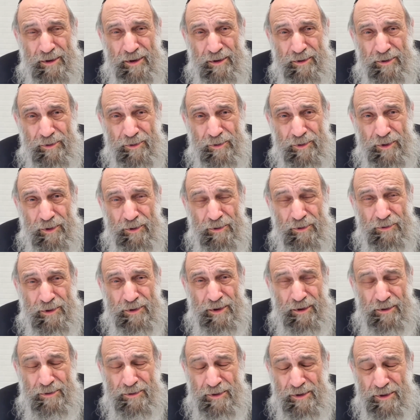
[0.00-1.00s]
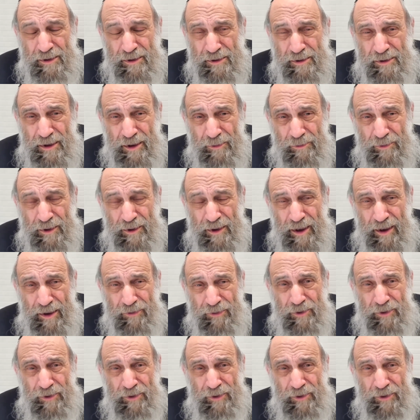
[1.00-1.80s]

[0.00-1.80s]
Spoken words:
and the Torah tells us that we